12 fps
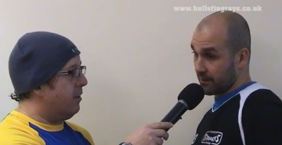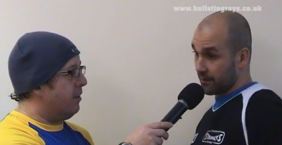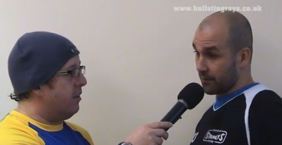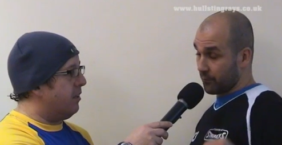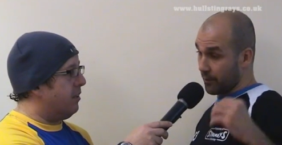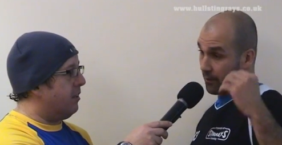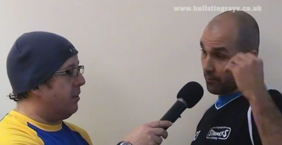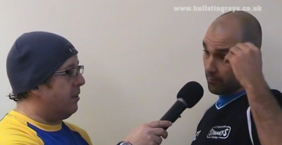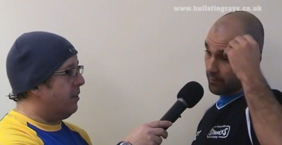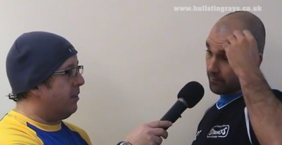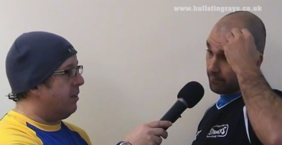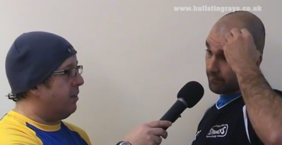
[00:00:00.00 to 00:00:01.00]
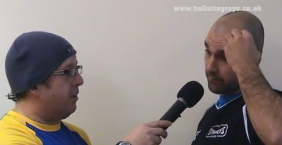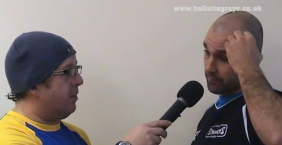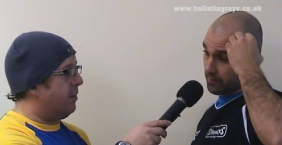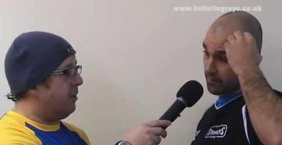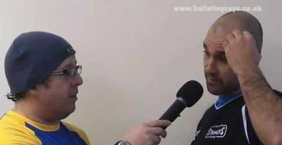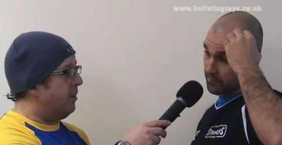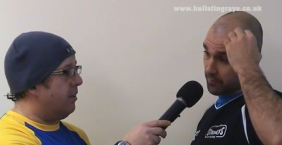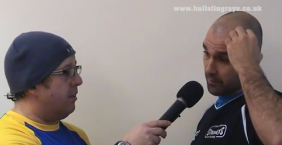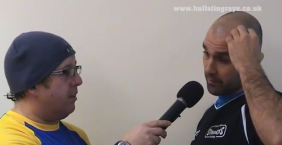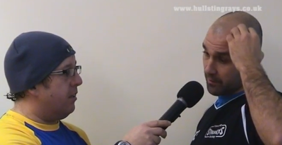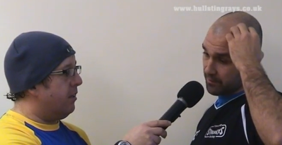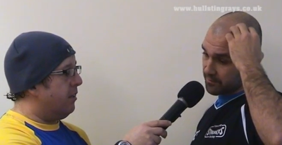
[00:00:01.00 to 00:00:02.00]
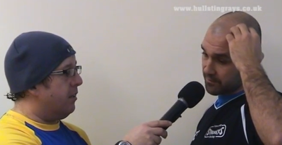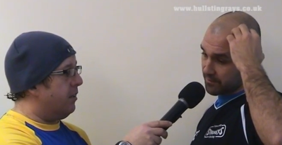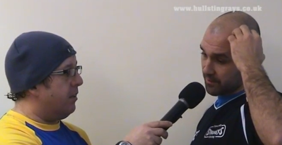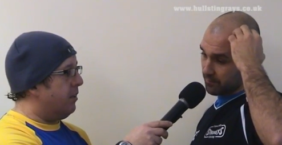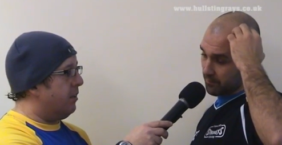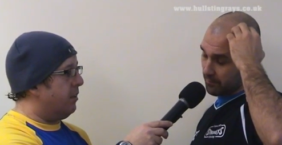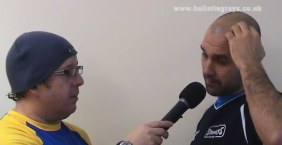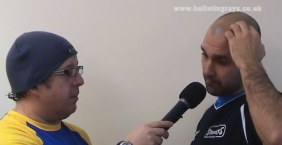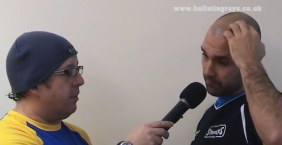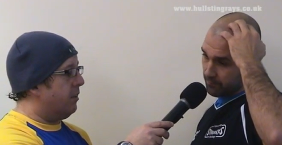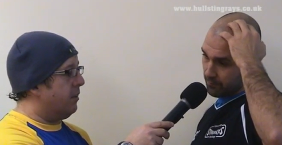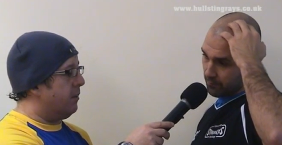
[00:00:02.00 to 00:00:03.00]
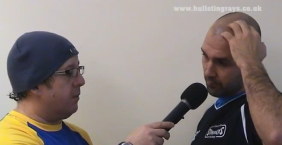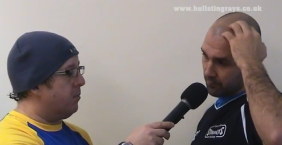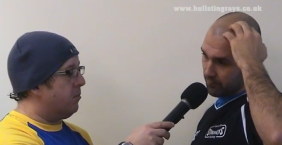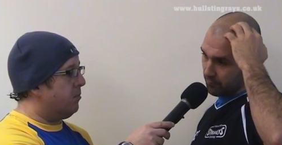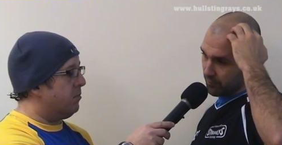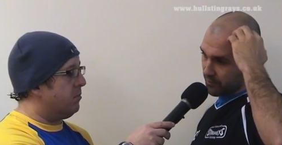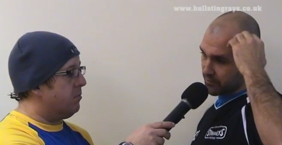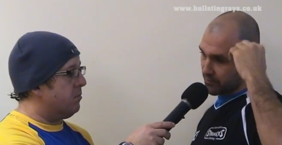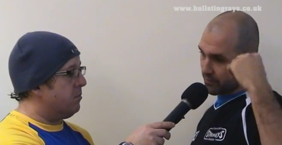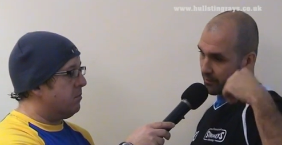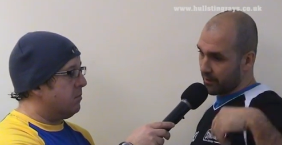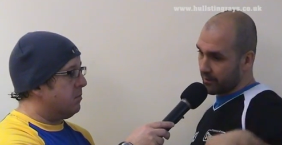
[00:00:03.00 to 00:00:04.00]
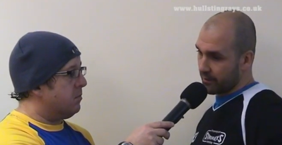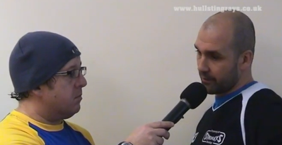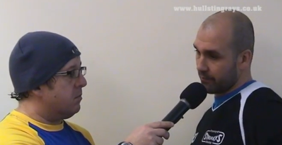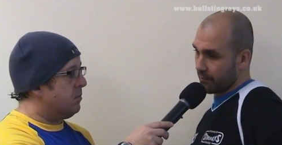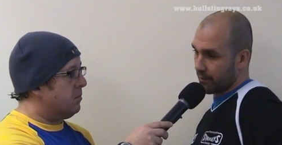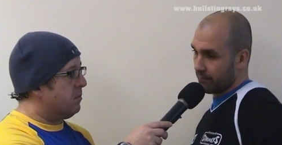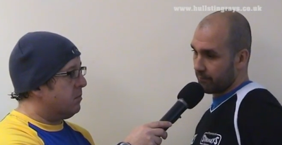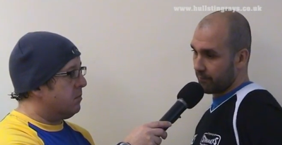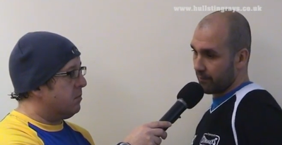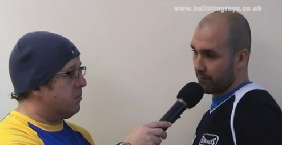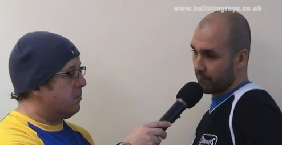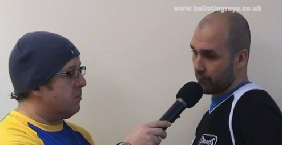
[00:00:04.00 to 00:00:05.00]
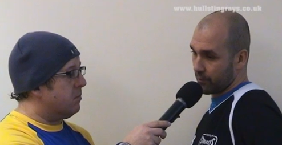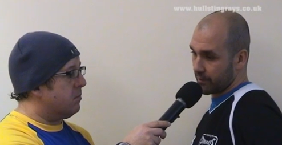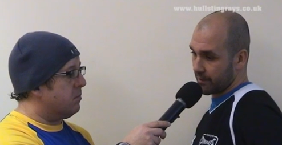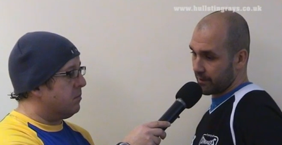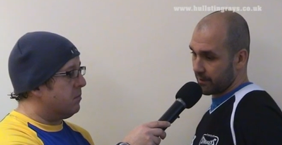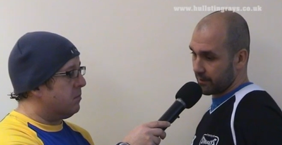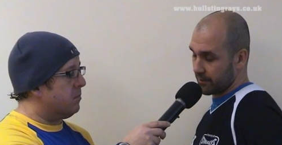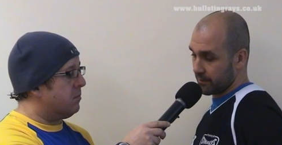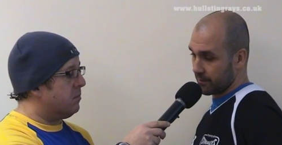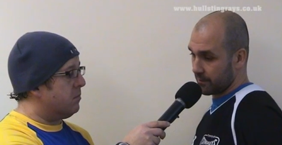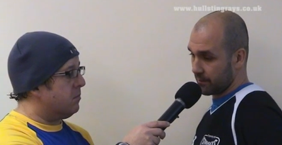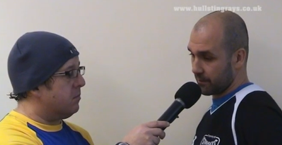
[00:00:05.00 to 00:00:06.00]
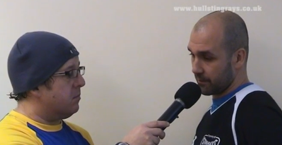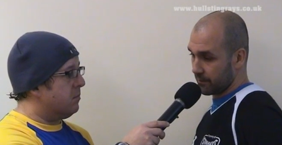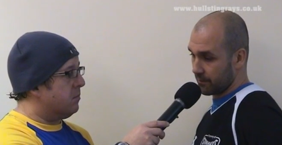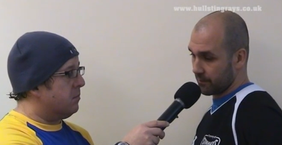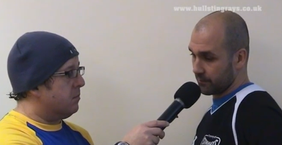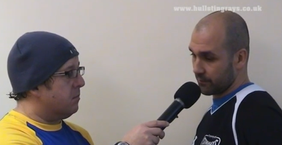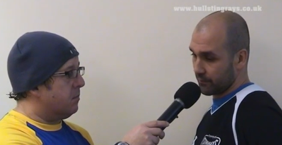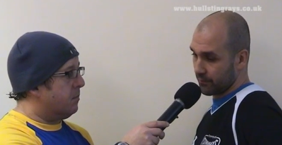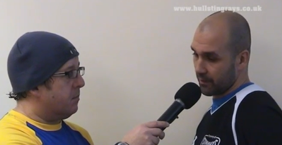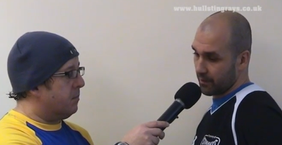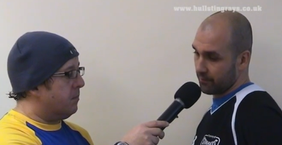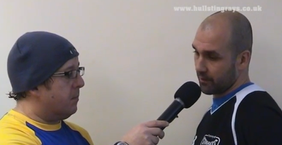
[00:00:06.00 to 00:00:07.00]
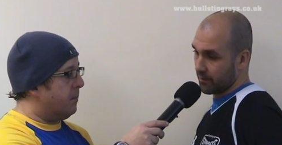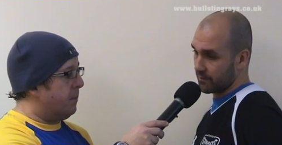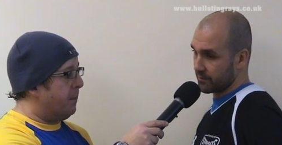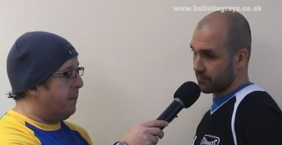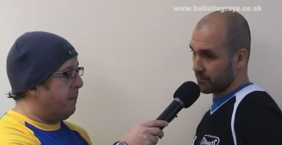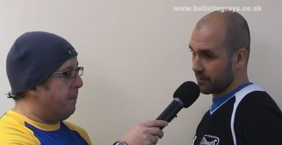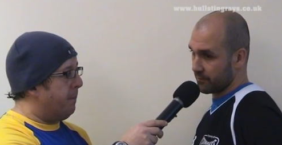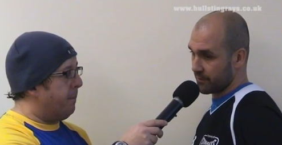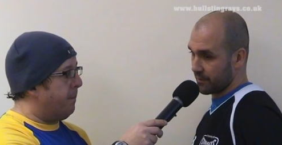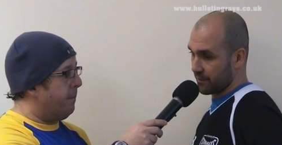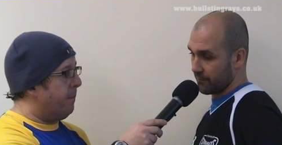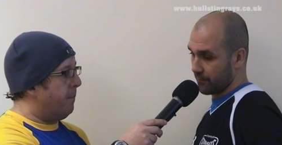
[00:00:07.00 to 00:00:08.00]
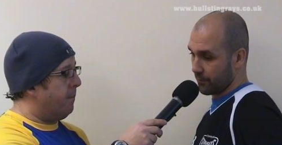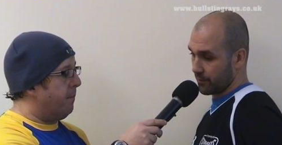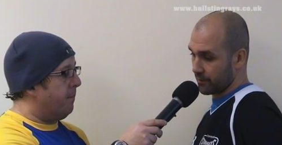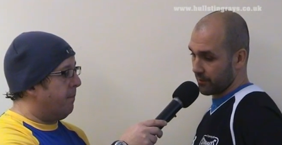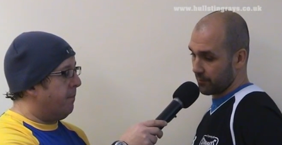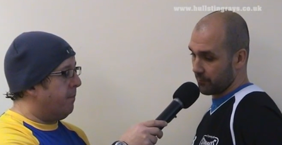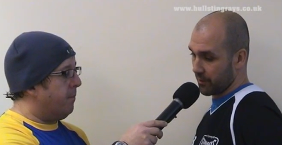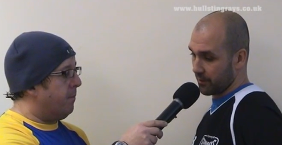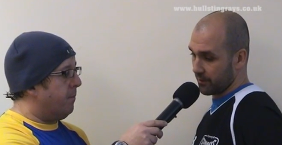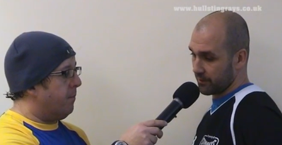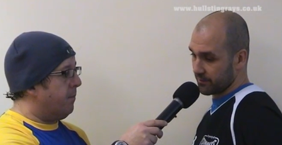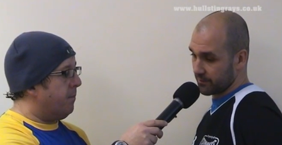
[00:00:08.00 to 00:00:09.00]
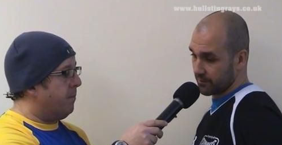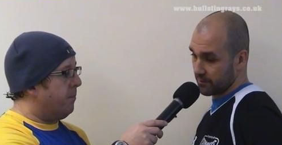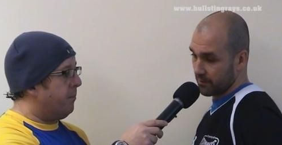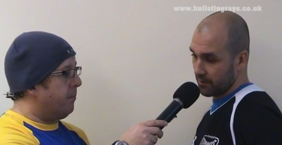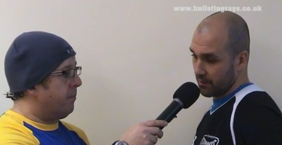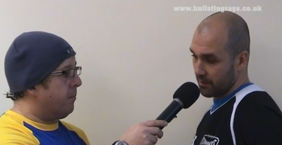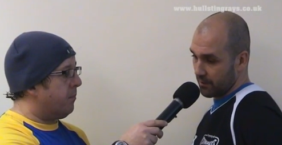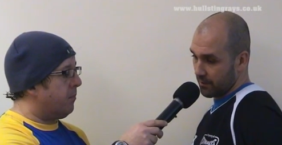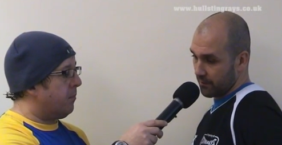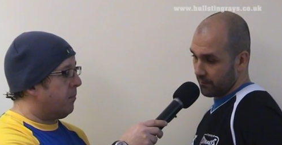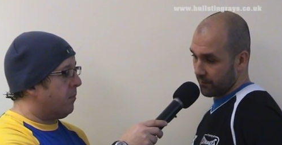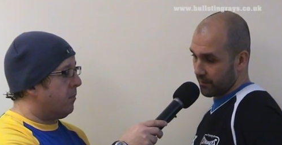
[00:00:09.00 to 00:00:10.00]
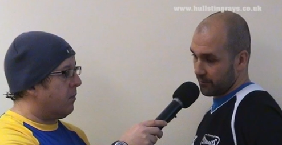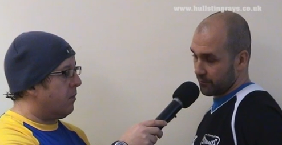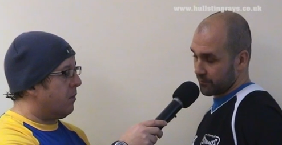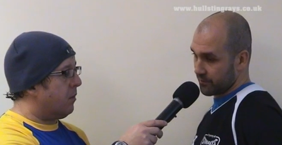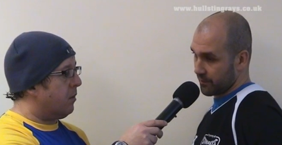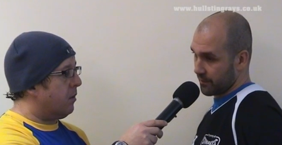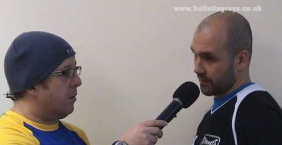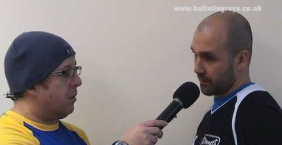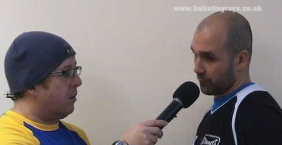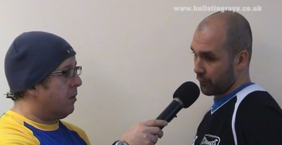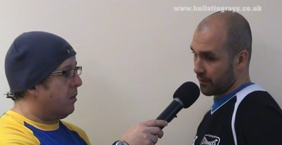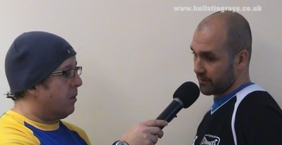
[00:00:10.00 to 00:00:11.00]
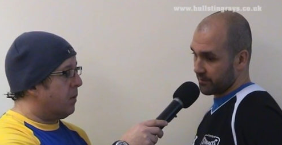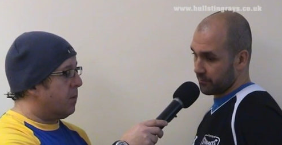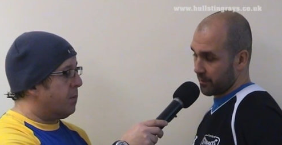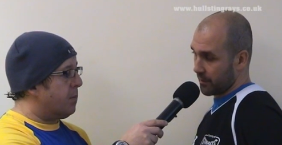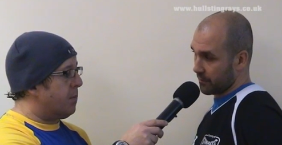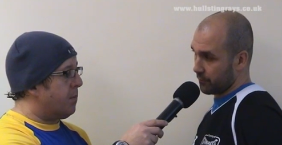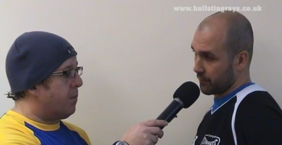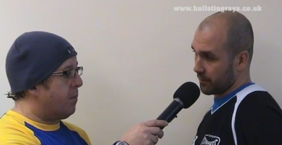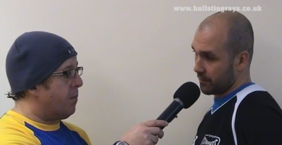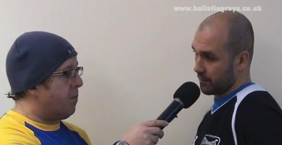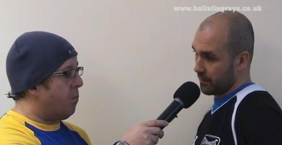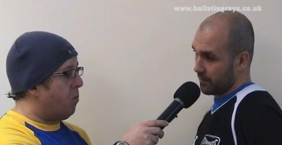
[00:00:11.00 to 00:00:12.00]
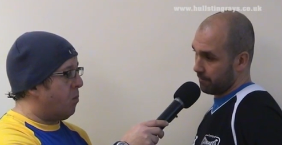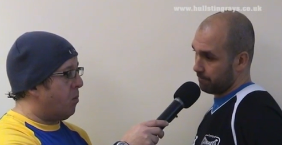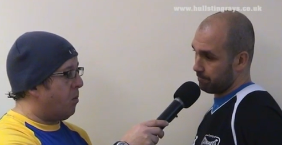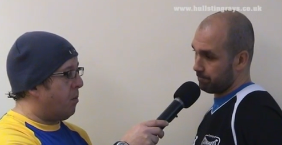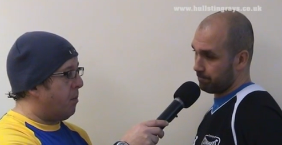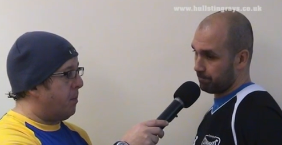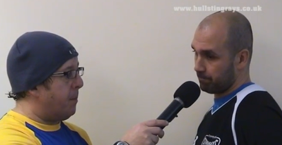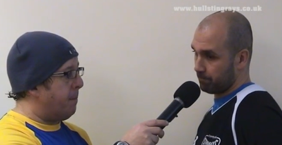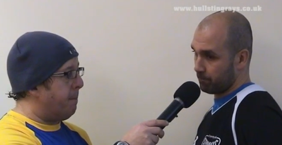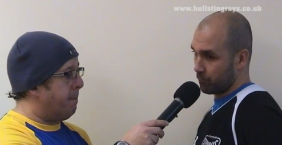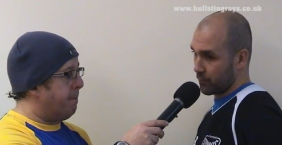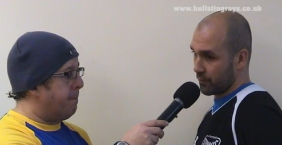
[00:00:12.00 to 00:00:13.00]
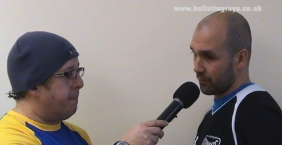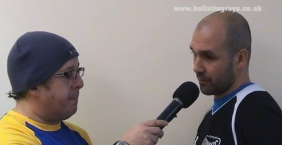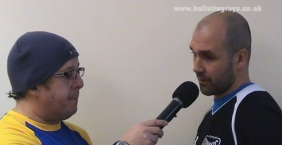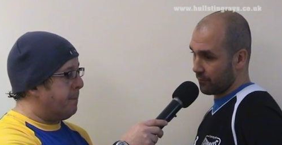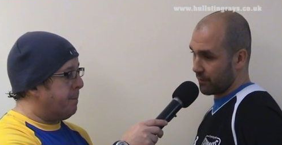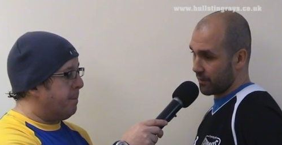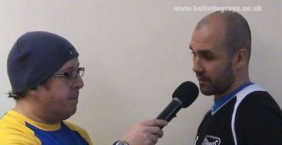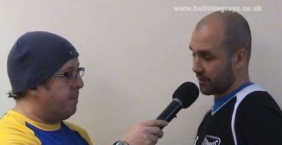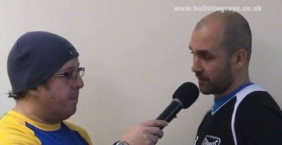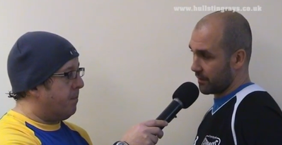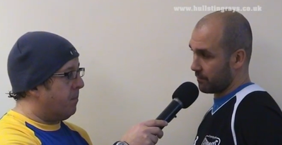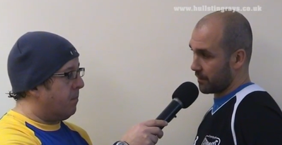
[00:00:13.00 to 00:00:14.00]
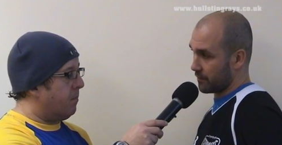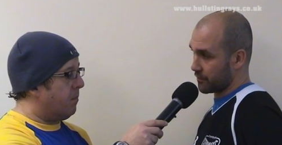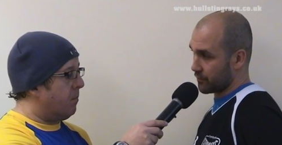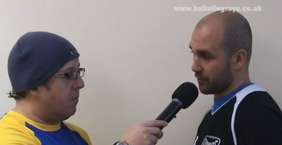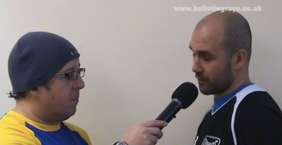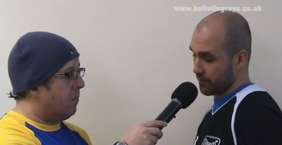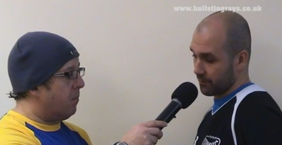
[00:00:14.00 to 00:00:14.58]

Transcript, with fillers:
Speaker 1: and I think we are one of the least penalized team. I mean, you know, when you play shorthanded, you only have 4D uh, and, and, and two and a half lines. Sometimes you can't afford to take penalties, and finally we're starting to get bodies back. But um, you know, yeah, we can't keep getting short,